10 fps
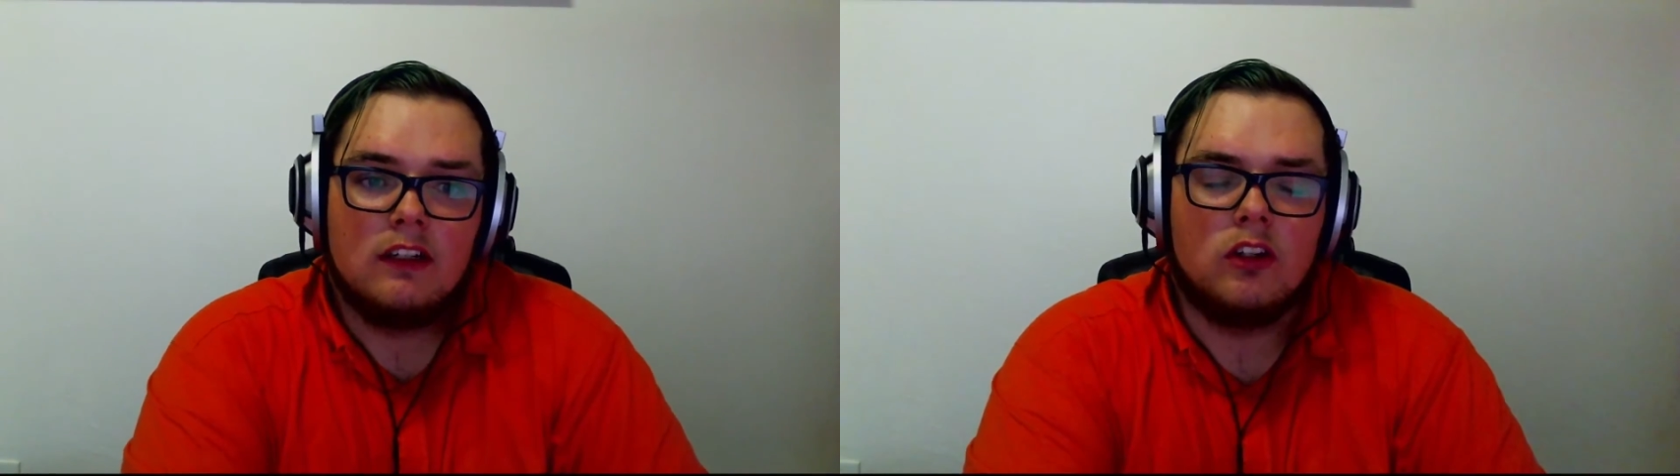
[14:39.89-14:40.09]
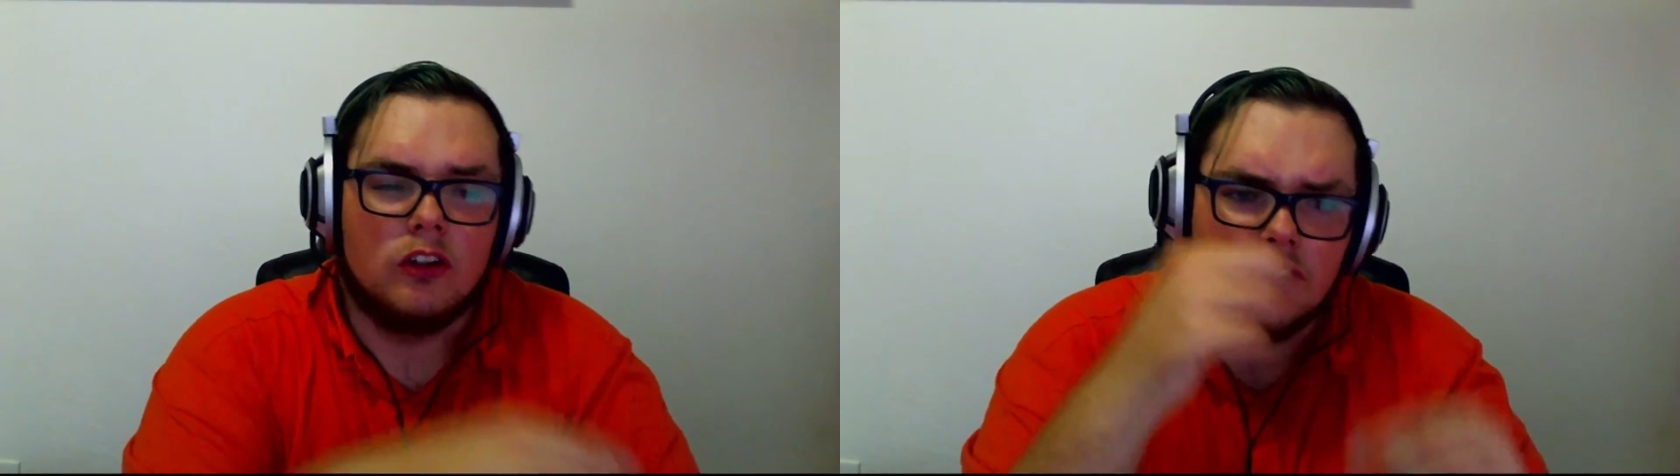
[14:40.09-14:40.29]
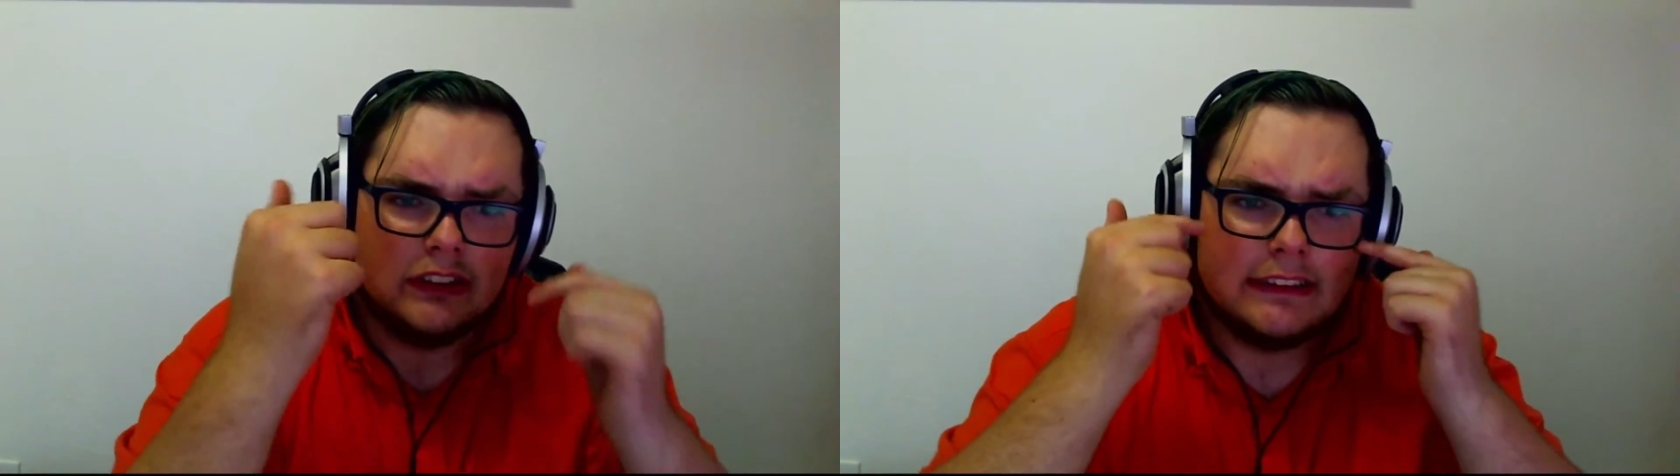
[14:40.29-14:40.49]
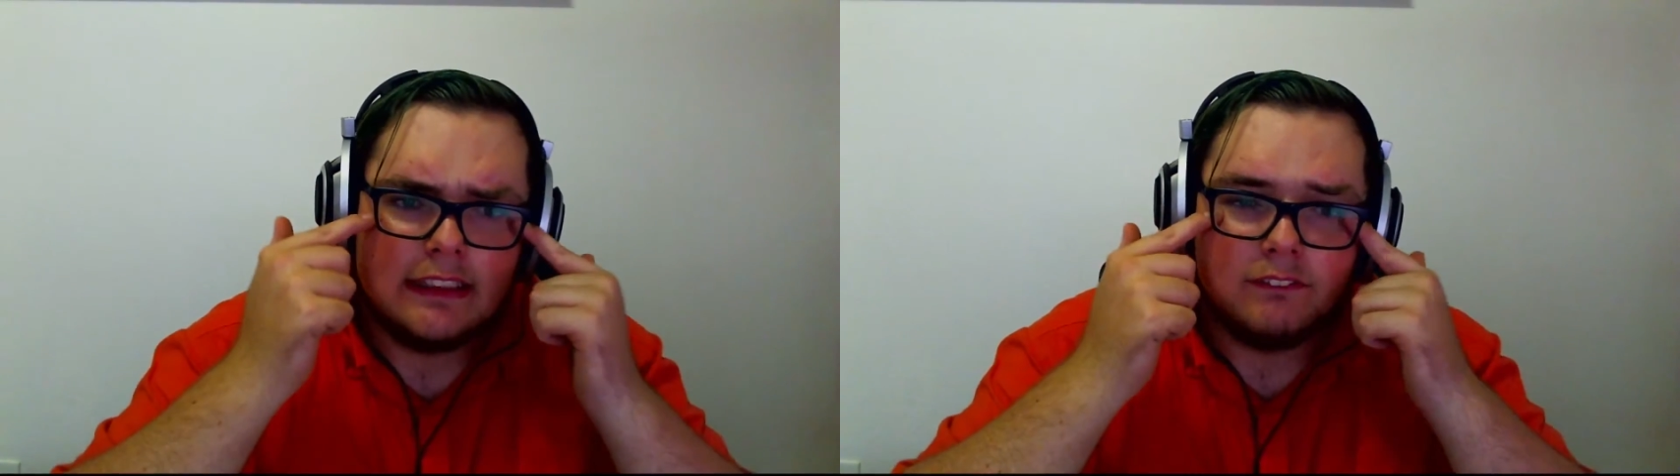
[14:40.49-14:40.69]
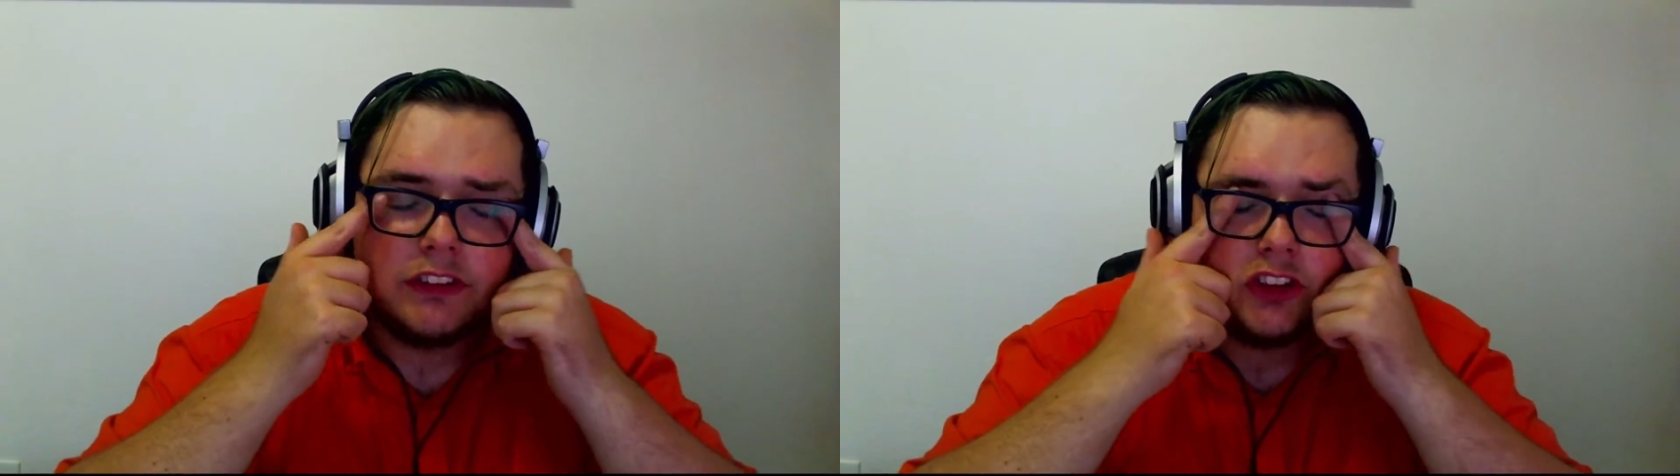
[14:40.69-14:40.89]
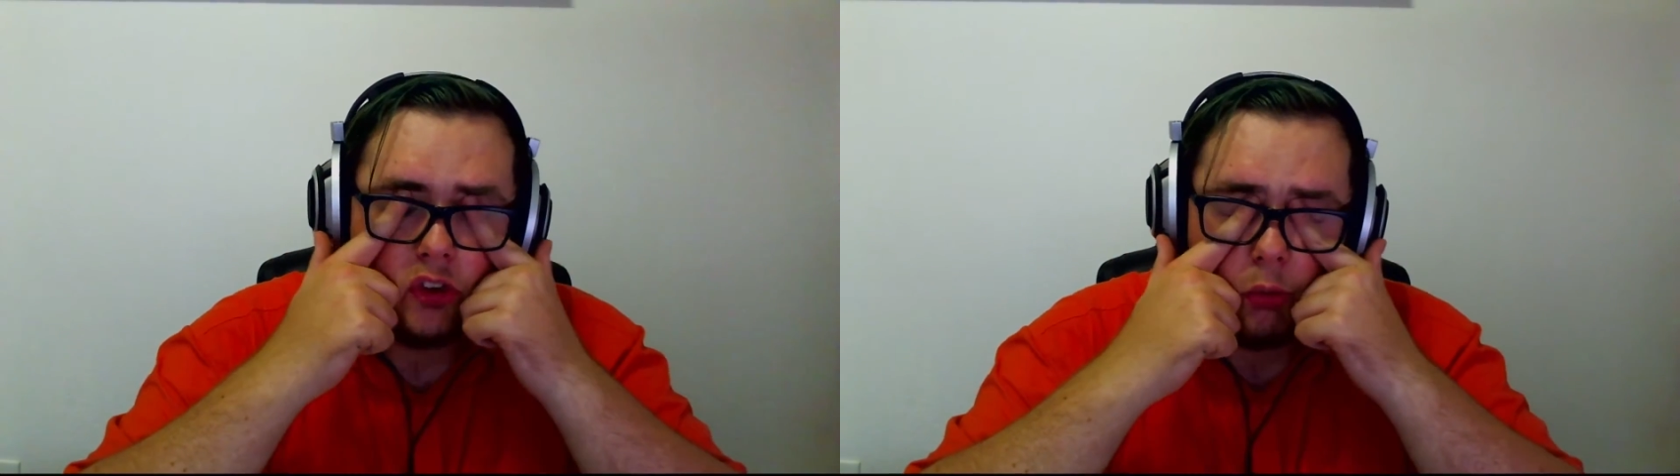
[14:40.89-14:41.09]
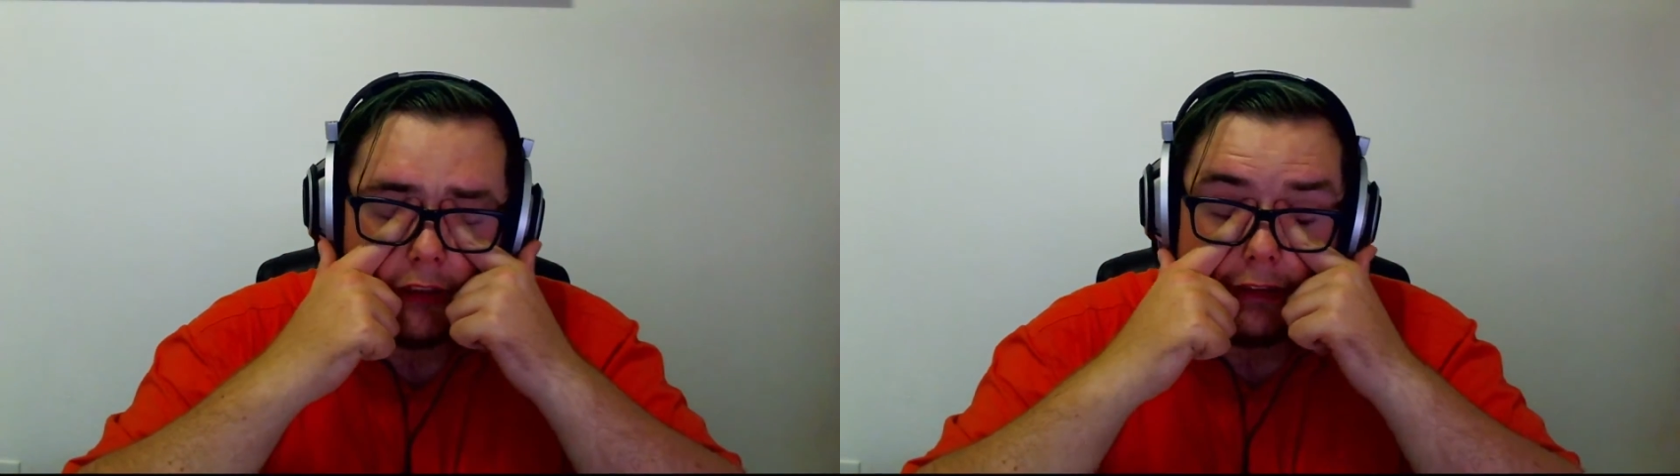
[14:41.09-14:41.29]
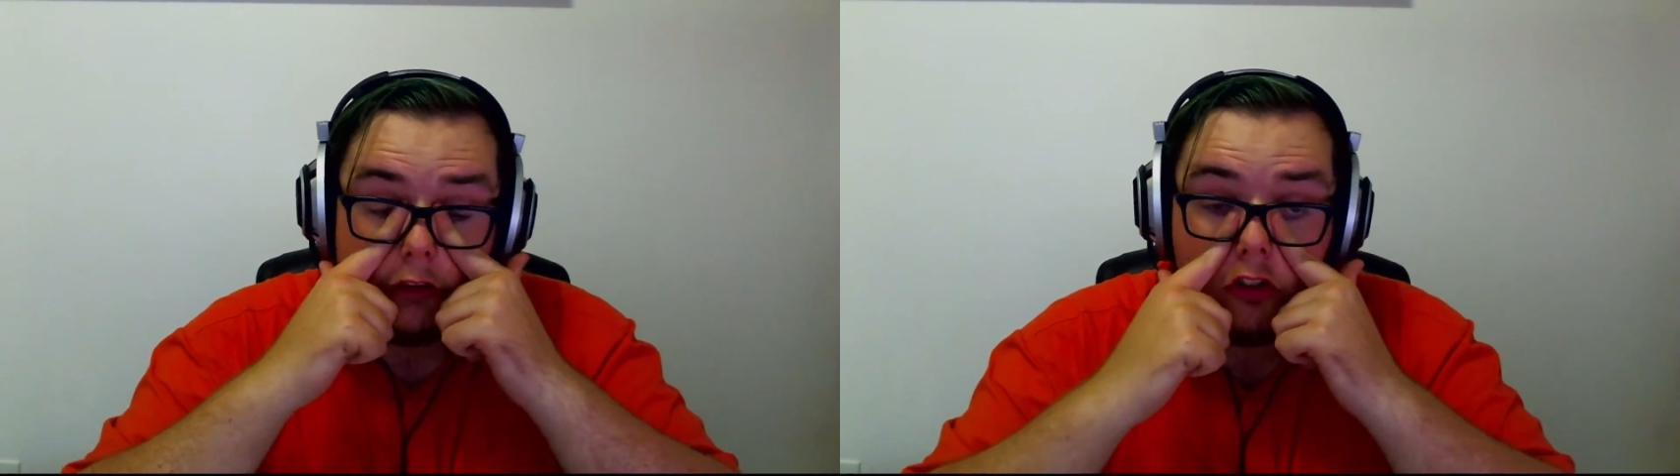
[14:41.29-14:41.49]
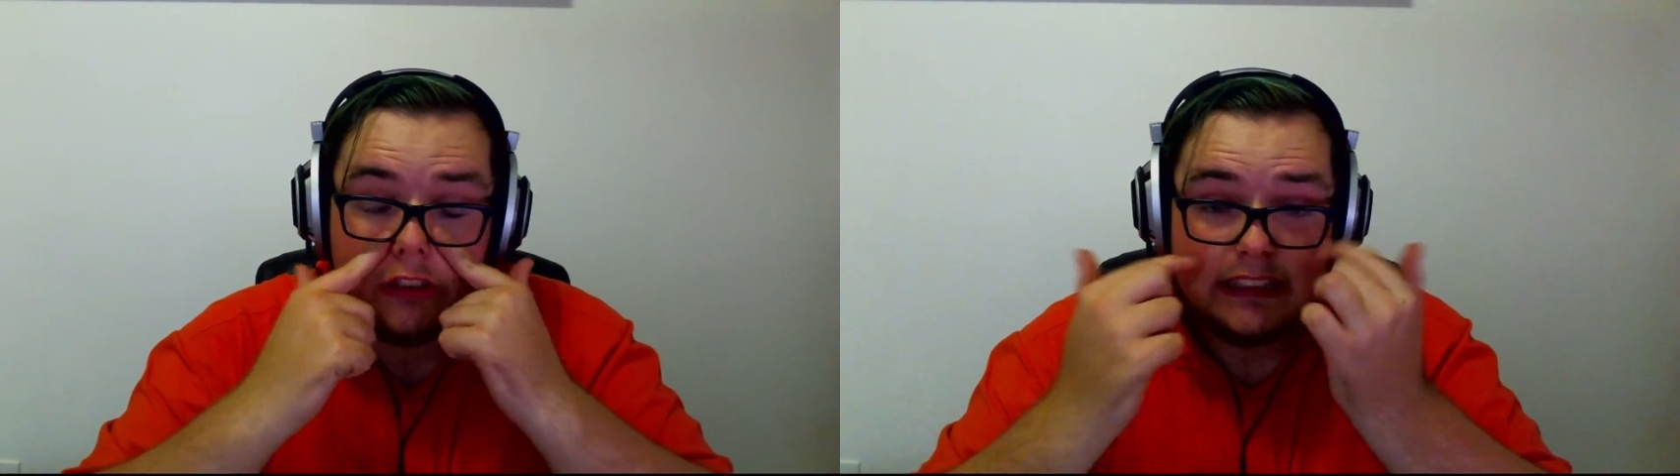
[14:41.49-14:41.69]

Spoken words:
God, you can see I'm sweating a lot.